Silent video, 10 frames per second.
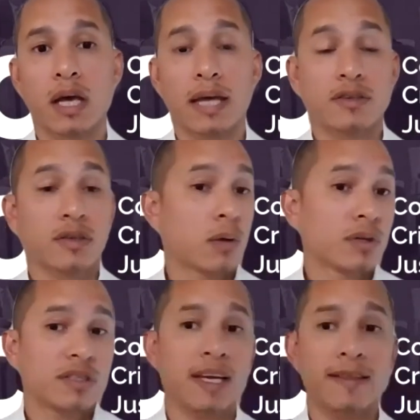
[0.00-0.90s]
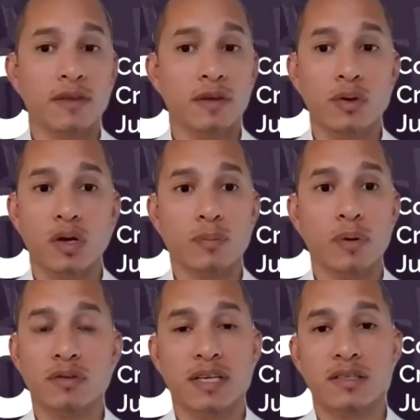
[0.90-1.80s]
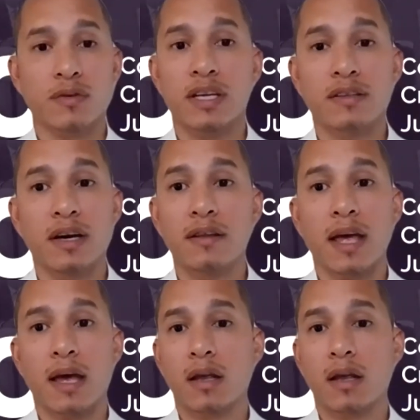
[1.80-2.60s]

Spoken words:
And so I would say that the New York Post has already done that.